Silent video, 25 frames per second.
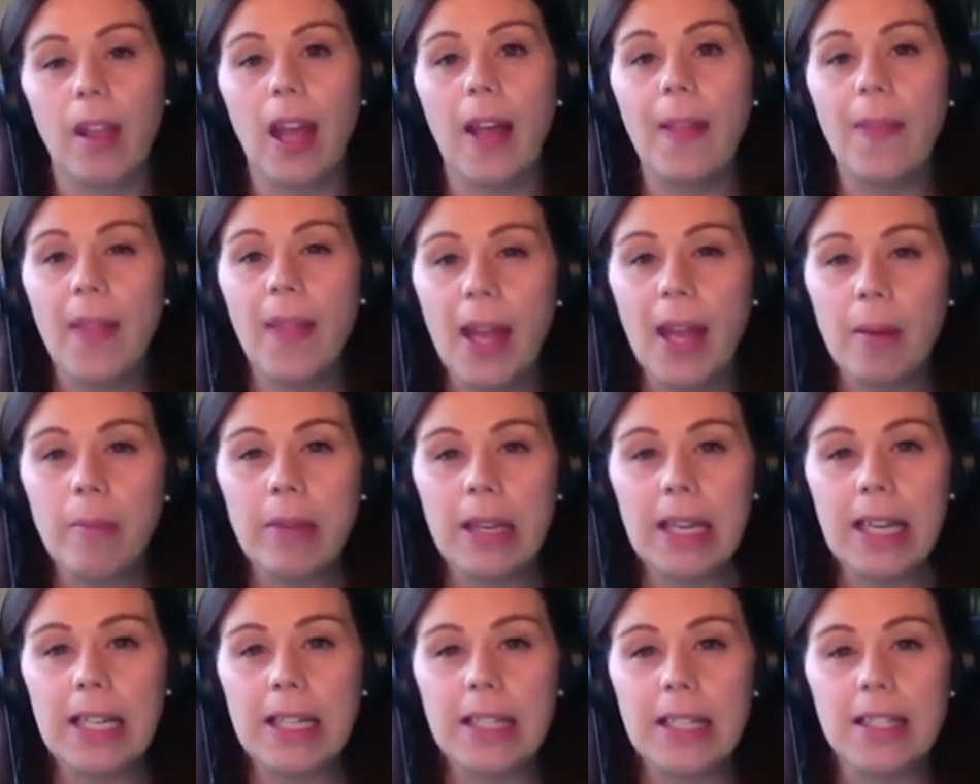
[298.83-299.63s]
And that
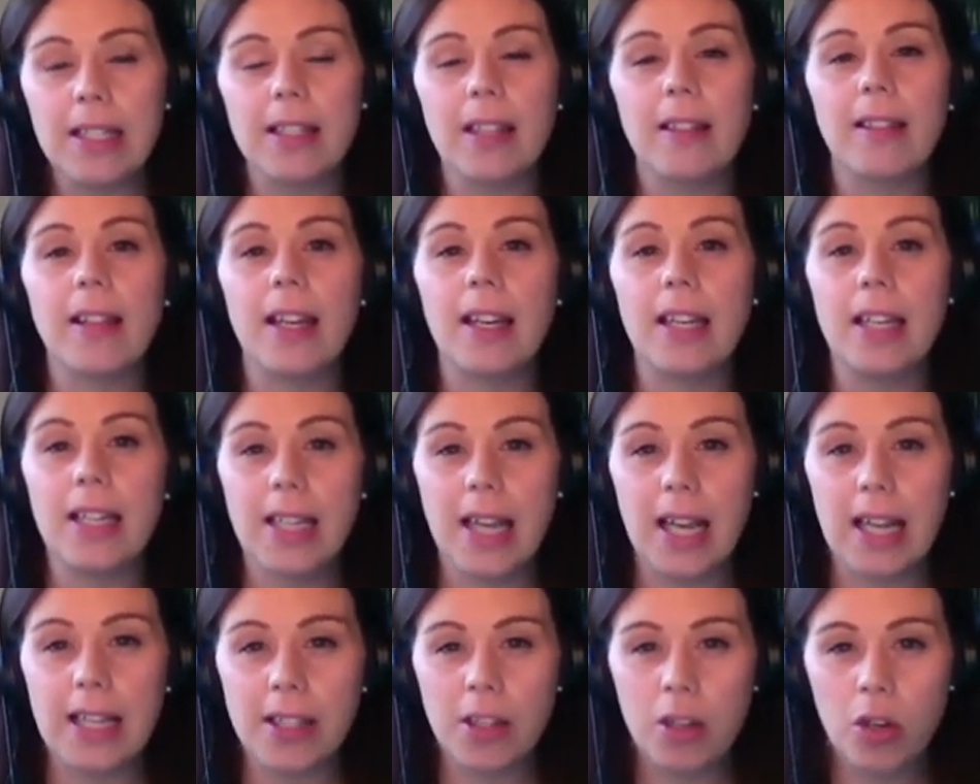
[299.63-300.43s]
means that it
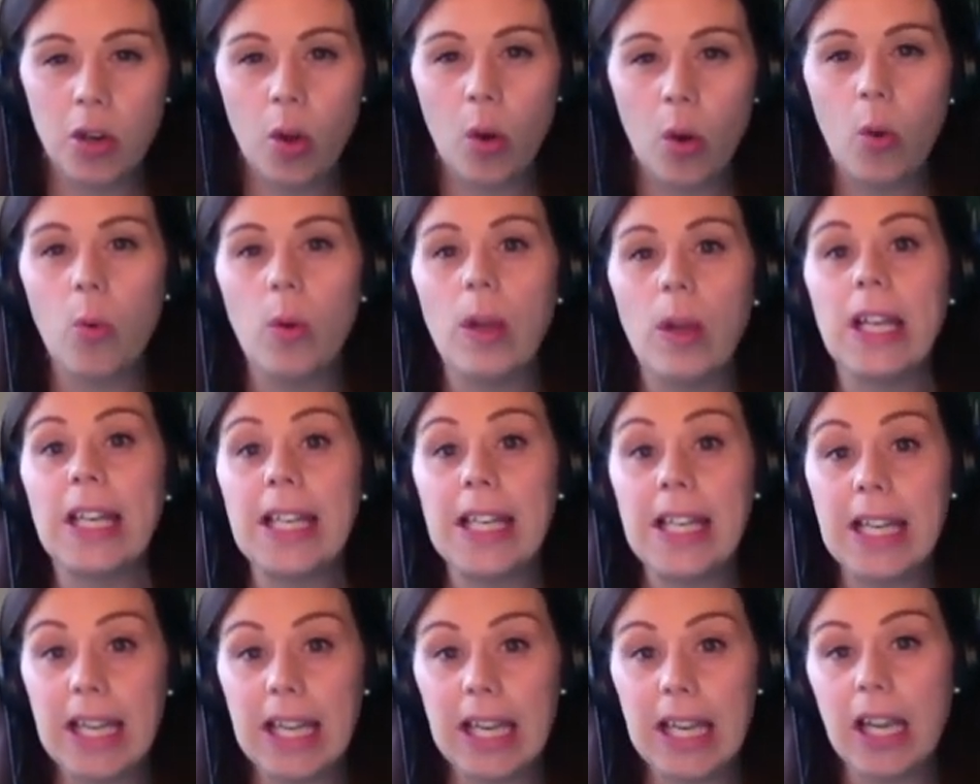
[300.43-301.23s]
has no
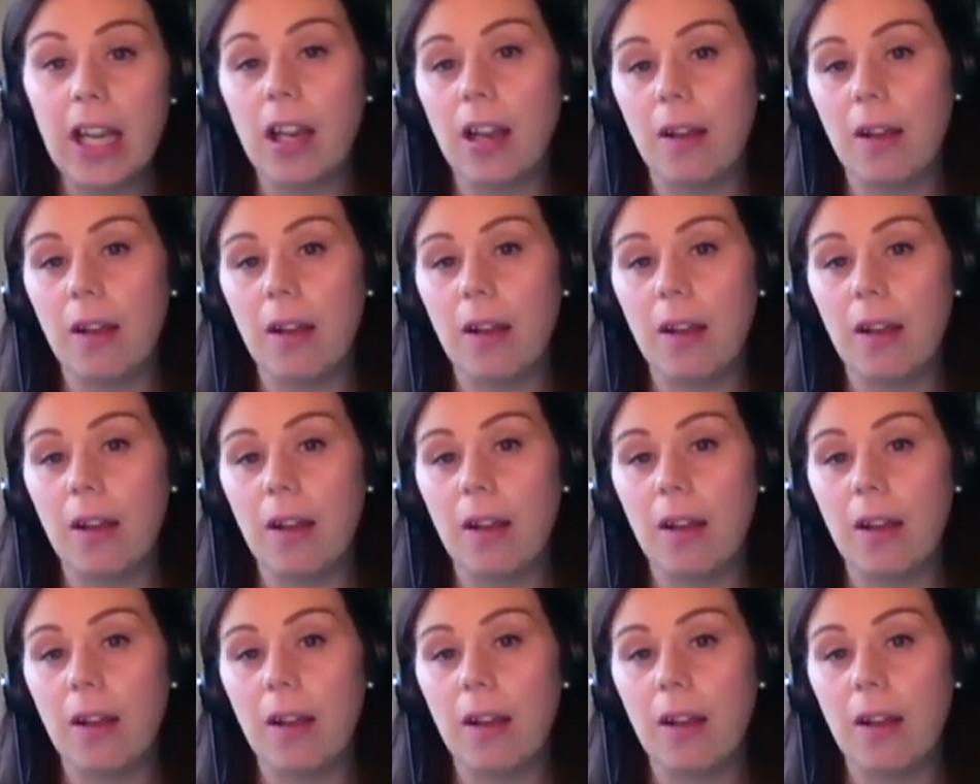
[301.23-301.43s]
legal